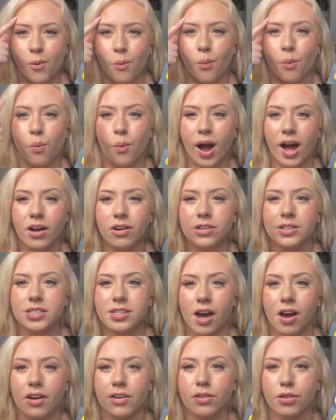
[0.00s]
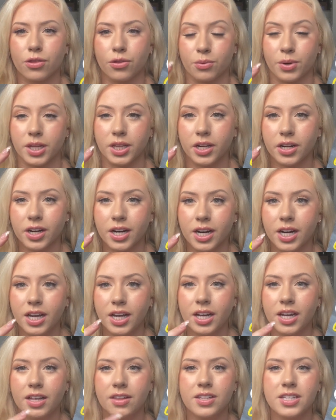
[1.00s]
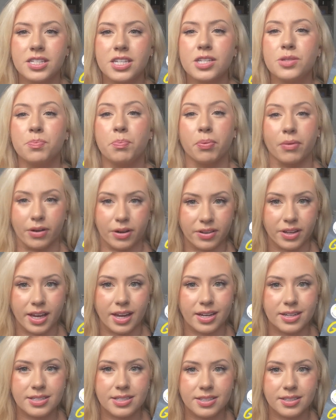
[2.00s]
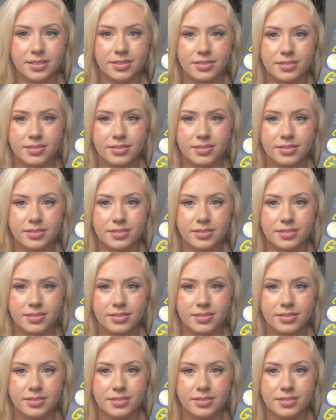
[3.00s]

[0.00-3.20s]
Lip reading: well done thriller, this is brilliant.